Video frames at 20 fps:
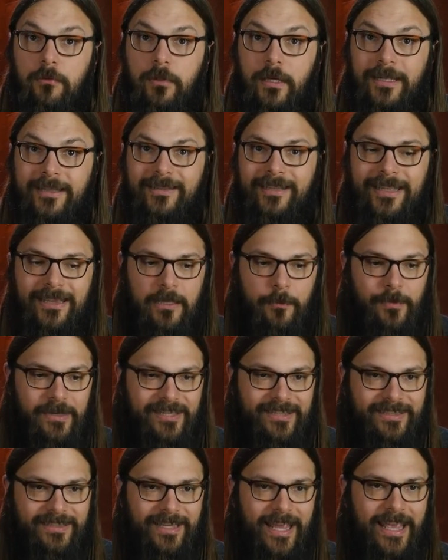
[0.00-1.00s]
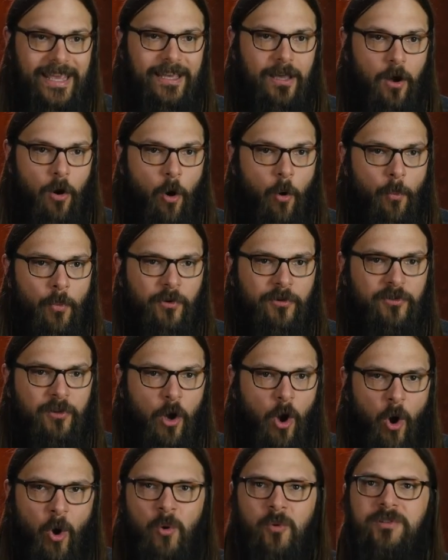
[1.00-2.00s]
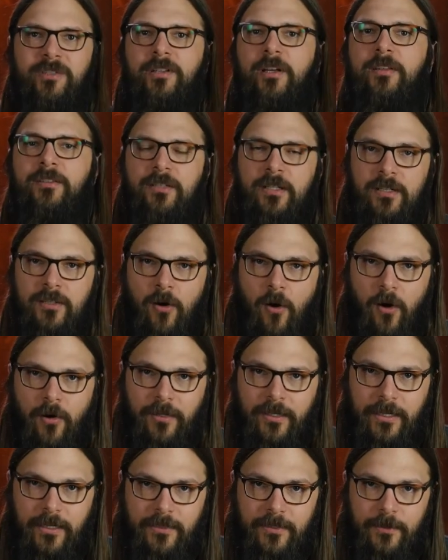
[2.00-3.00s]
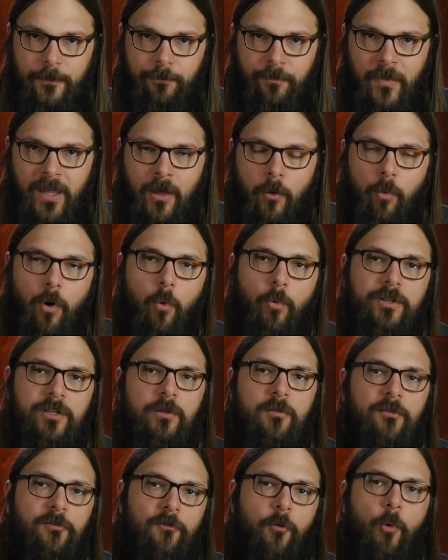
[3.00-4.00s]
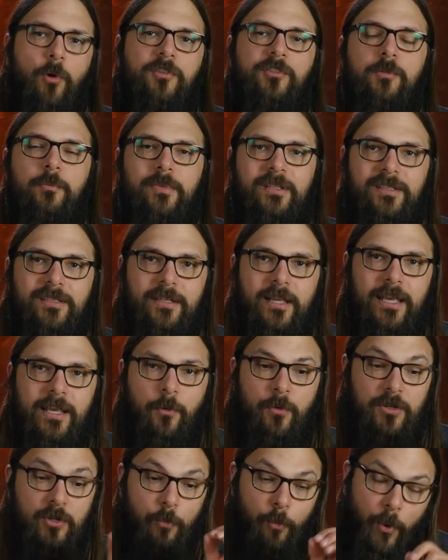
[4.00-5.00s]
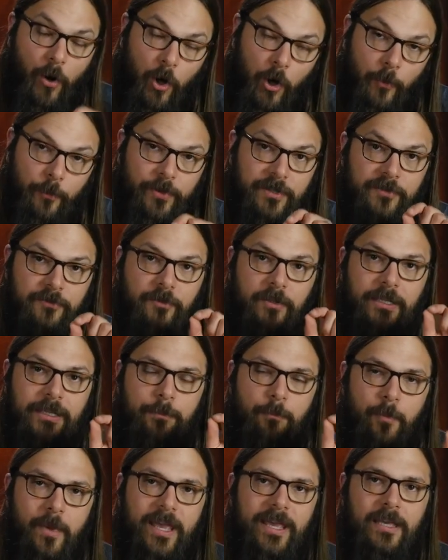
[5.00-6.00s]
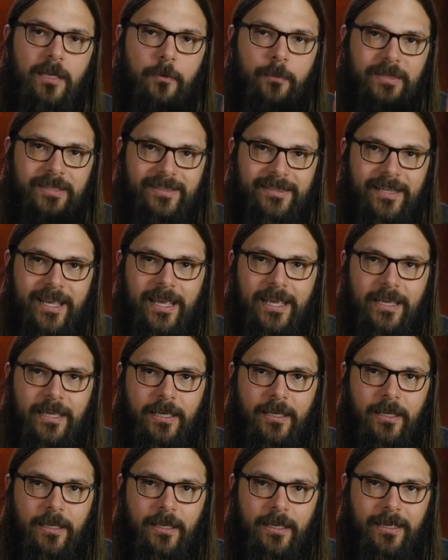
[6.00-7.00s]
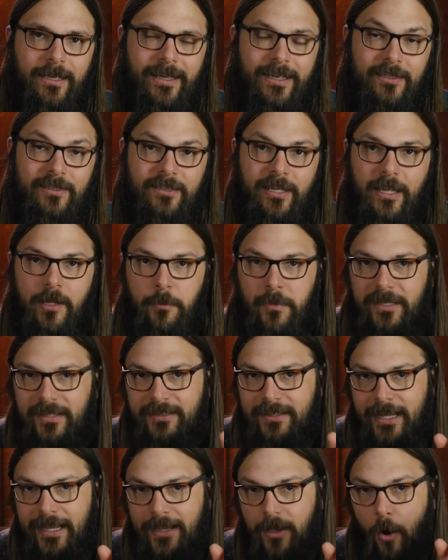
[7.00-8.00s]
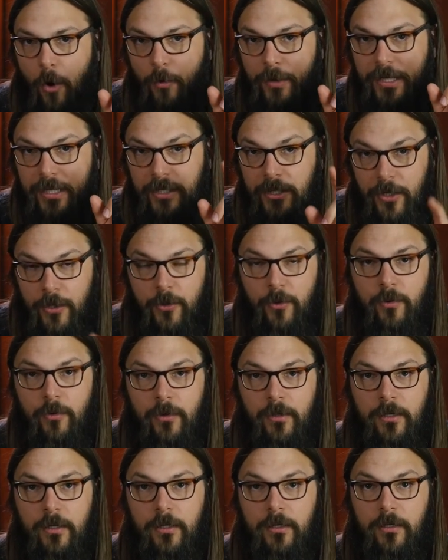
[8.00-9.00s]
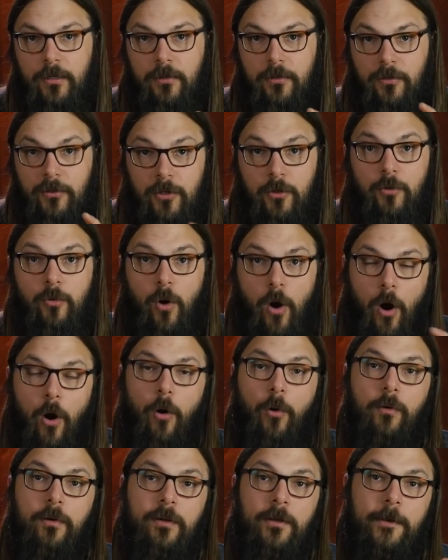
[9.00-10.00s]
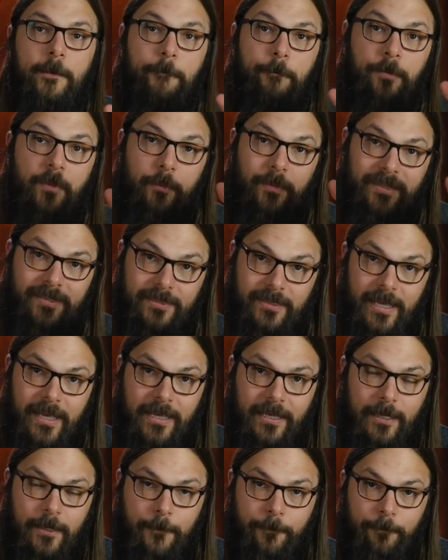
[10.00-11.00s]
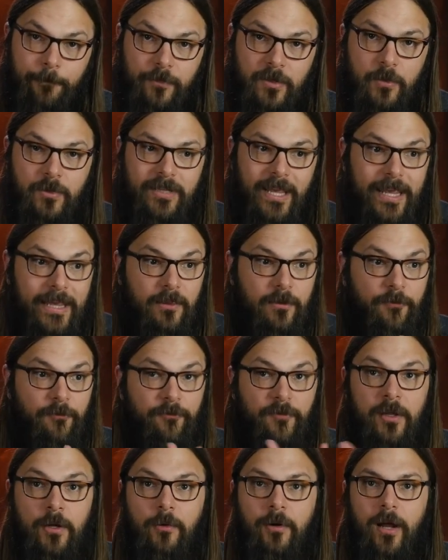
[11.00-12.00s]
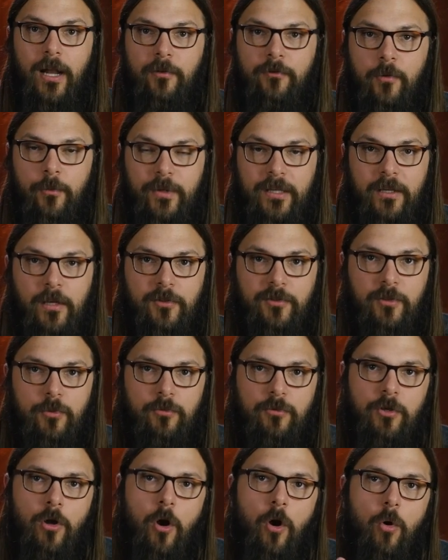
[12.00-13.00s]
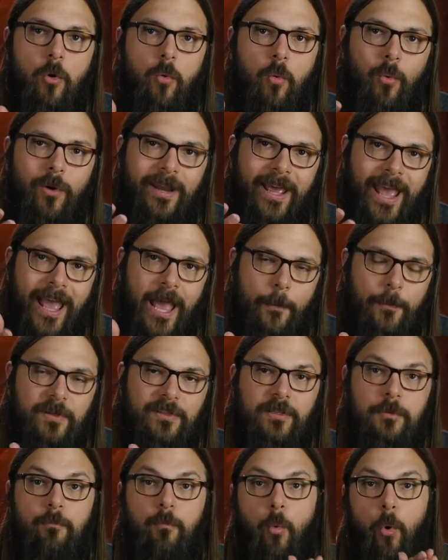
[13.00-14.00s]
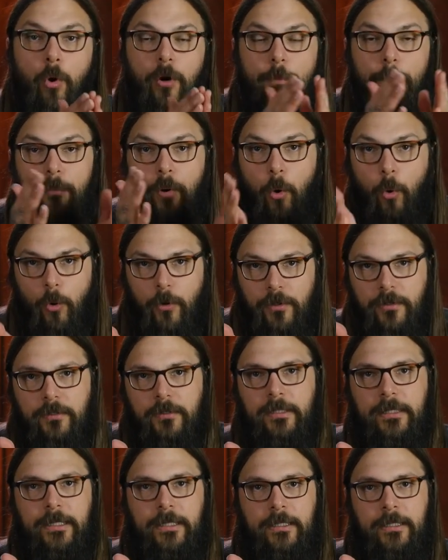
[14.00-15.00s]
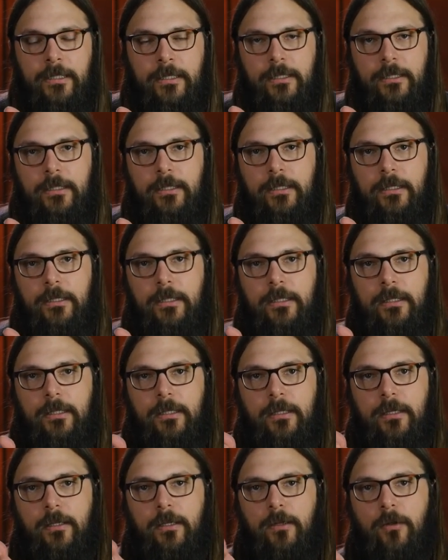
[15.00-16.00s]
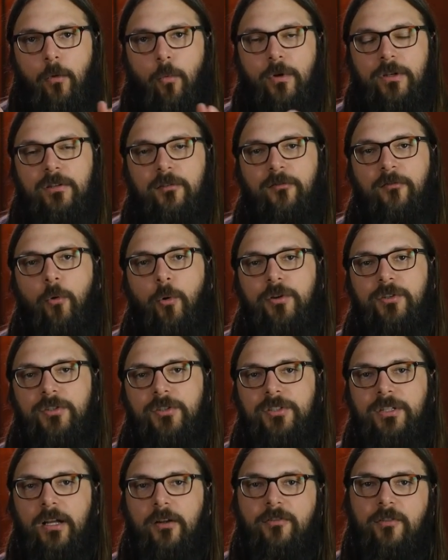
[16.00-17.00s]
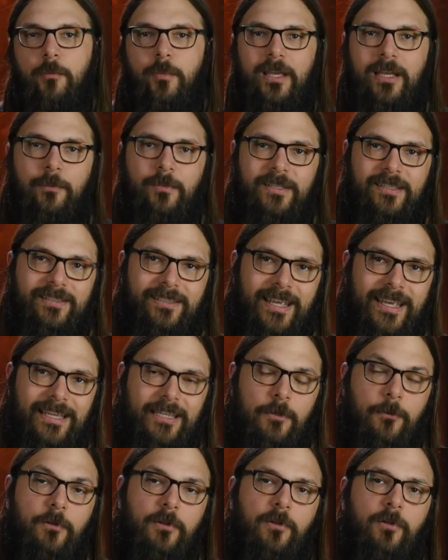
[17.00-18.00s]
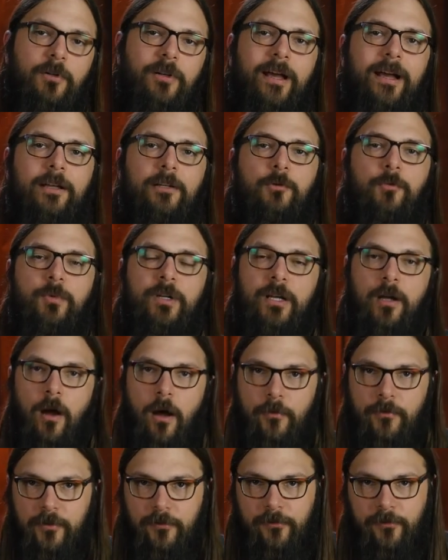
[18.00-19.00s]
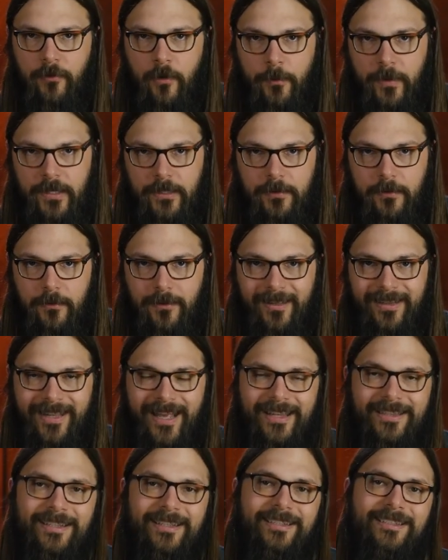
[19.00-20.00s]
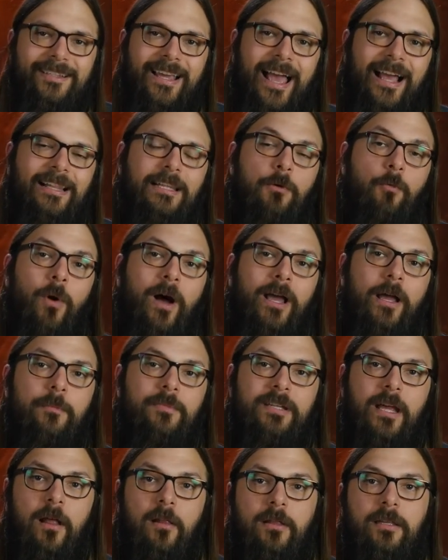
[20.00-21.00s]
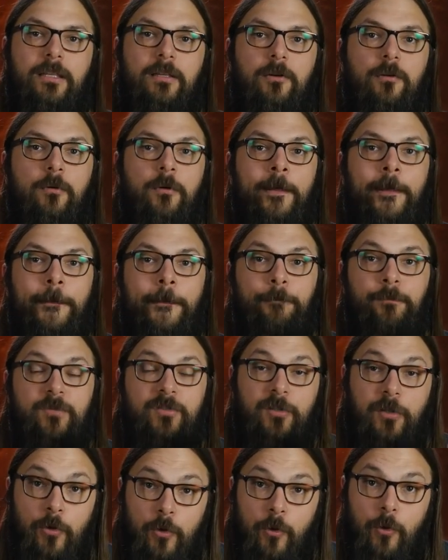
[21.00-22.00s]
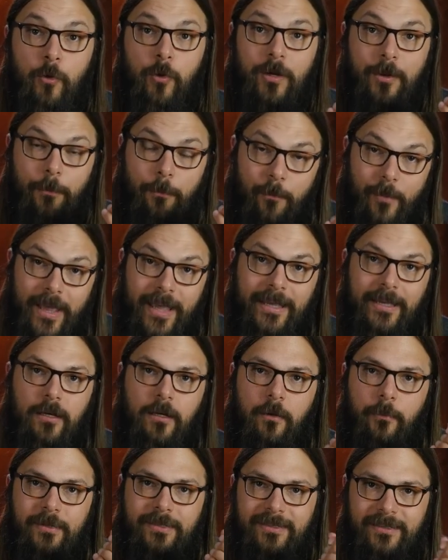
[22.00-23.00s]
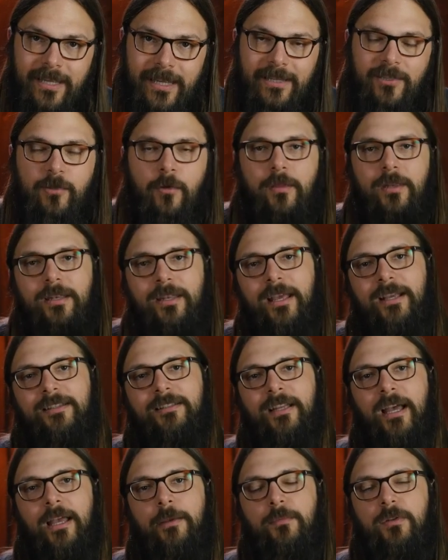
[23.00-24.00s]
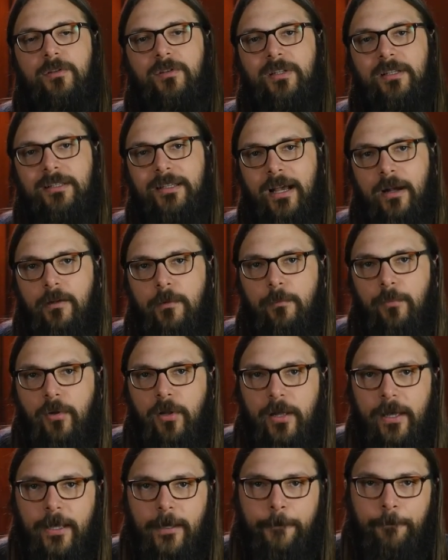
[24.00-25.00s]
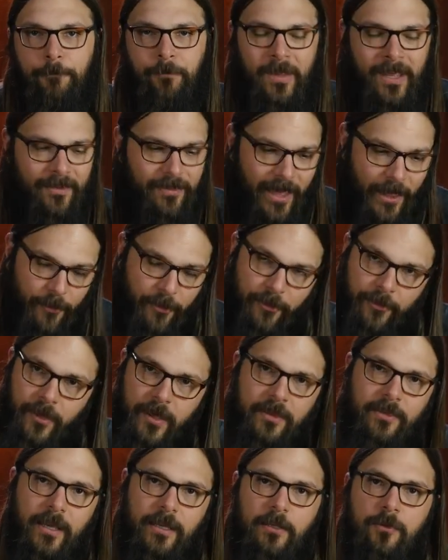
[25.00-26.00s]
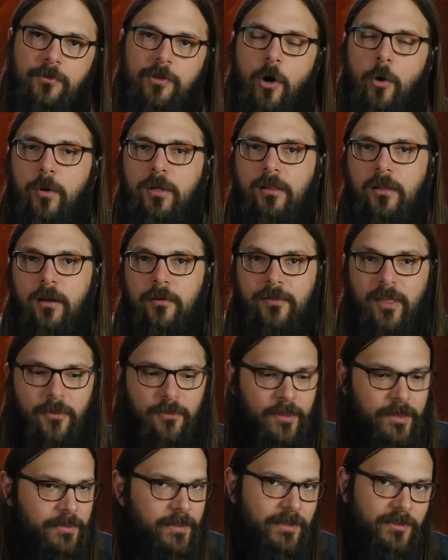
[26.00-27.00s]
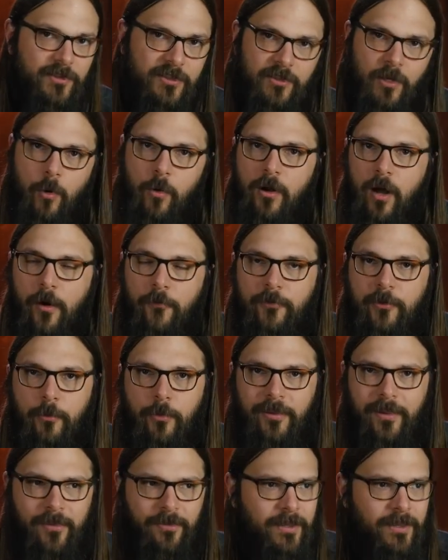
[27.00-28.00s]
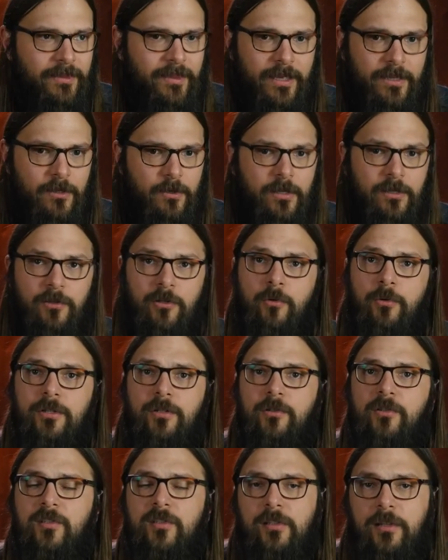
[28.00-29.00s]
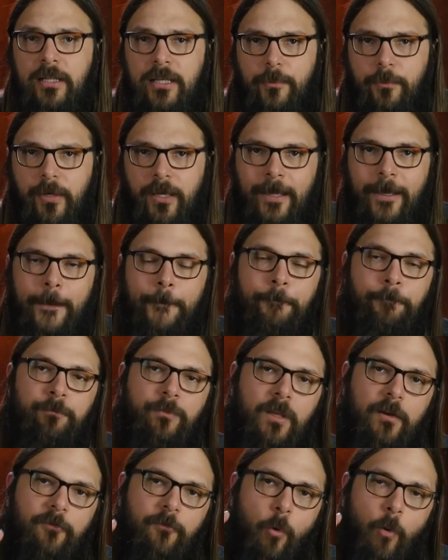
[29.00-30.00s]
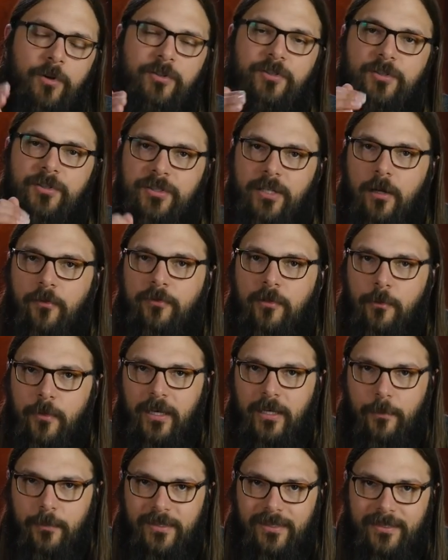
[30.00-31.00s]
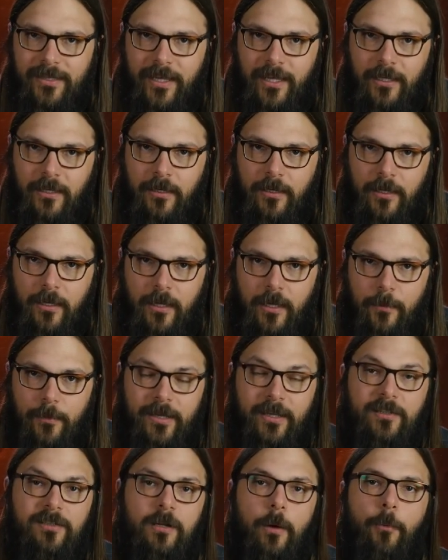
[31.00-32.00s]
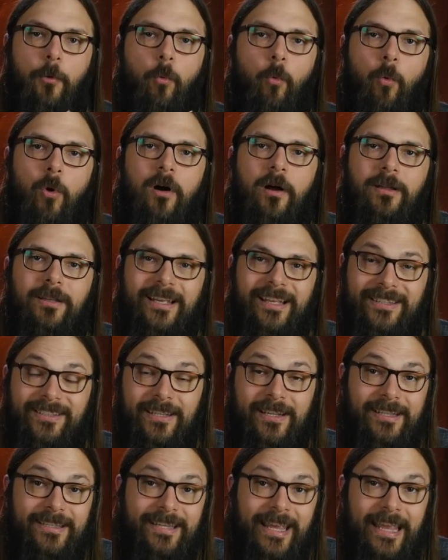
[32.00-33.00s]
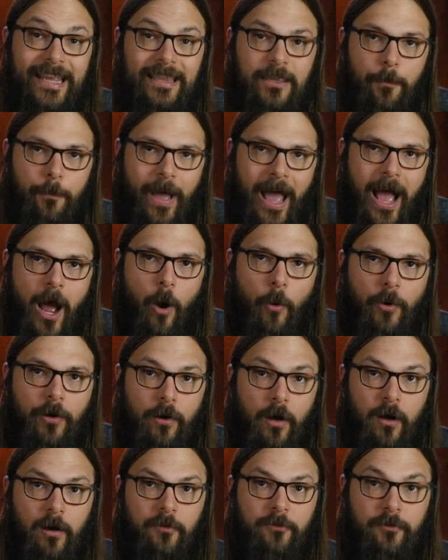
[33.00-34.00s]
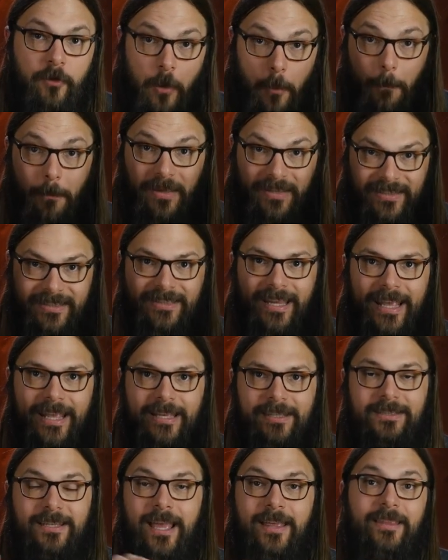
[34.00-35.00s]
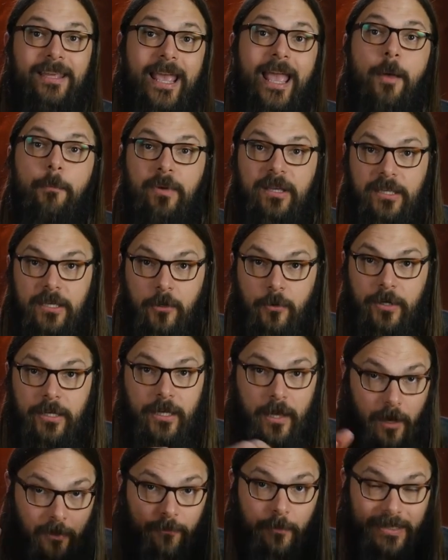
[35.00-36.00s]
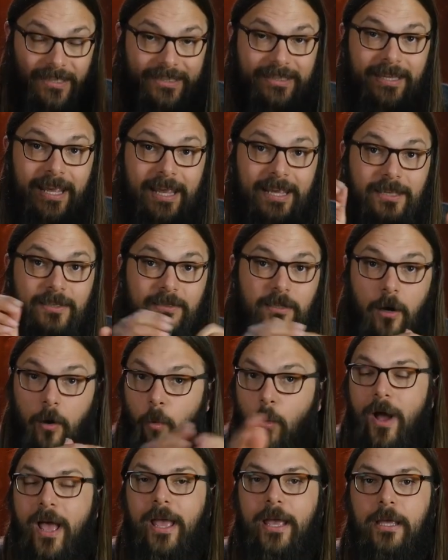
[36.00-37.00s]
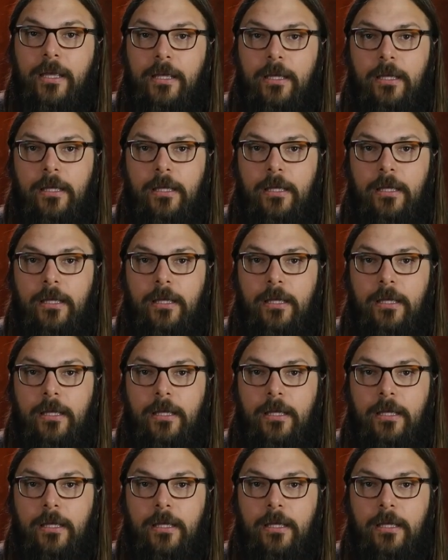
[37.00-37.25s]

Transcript: It's like the mistake almost owns us guitar geeks. Well, when you force a mistake, when you purposefully make a mistake, instead of a mistake owning you, you own the mistake. You take the fear of it because you know what happens. And more importantly, when you force yourself to make a mistake, you learn how to recover from it. And that's exactly why I'm telling you to make a mistake. So the next time you sit down and play that thing that you know and love, that thing that's so comfortable, that thing that you can do in your sleep, force yourself to make a mistake. Because number one, it's gonna take the power of mistakes and the ambiguity of mistakes away.